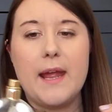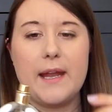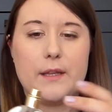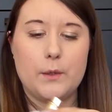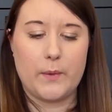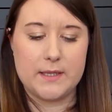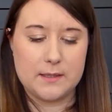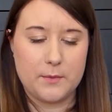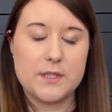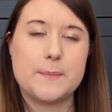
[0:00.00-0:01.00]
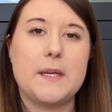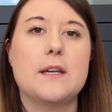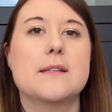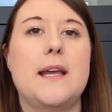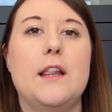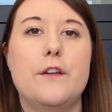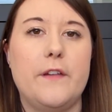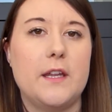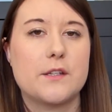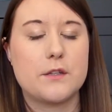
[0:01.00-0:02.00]
in the winter months because I
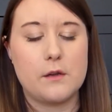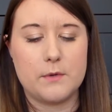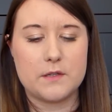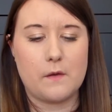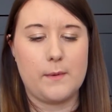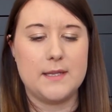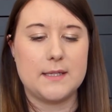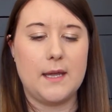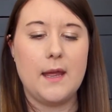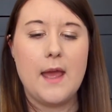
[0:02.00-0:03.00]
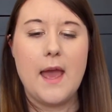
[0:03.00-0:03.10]
love it so much for winter.